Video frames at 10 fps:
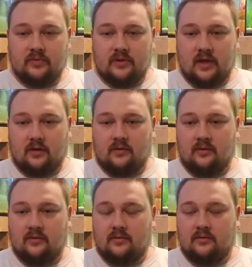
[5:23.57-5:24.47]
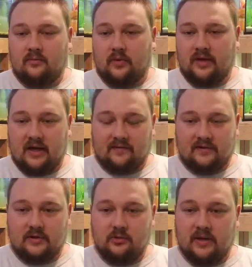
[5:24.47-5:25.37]
Now, what you have
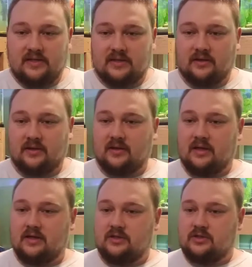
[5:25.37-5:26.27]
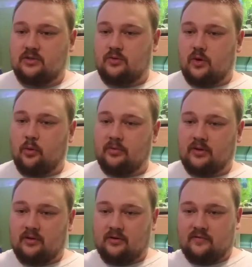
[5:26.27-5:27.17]
to do basically is you open
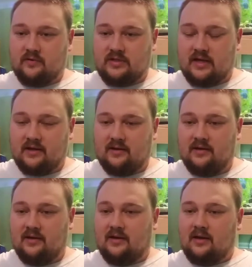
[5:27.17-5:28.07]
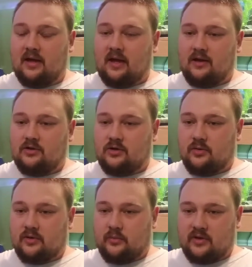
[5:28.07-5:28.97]
the hood of your tank and you're
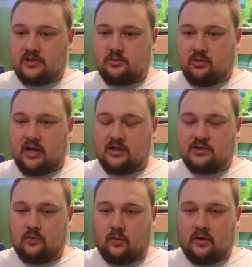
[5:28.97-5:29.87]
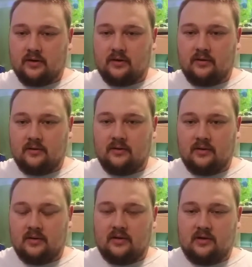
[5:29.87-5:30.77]
going to want to splash the water,
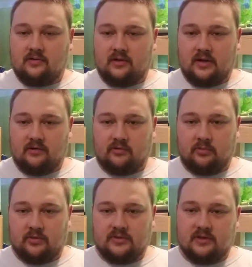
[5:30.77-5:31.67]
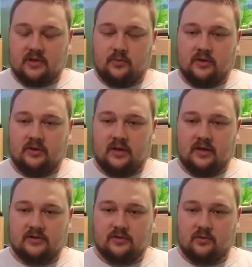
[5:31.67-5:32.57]
creating ripples like what an
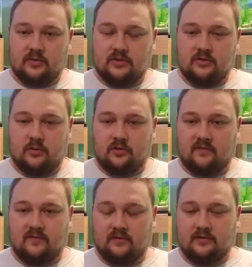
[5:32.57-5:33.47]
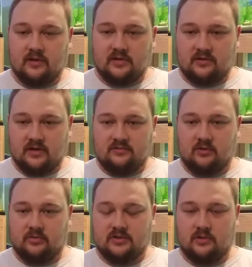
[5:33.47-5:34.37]
air stone would do or your filter does, creates
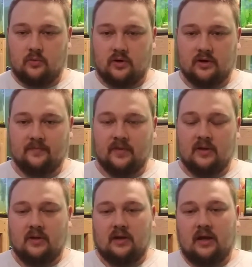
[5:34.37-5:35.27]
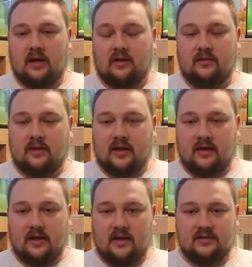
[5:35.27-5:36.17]
ripples in the water, and
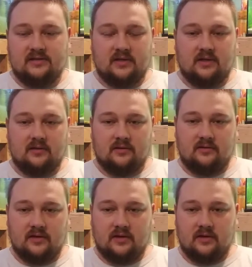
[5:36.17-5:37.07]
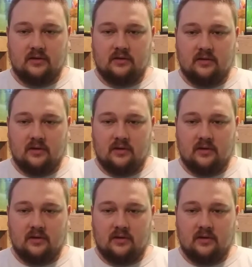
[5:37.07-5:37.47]
that aids in the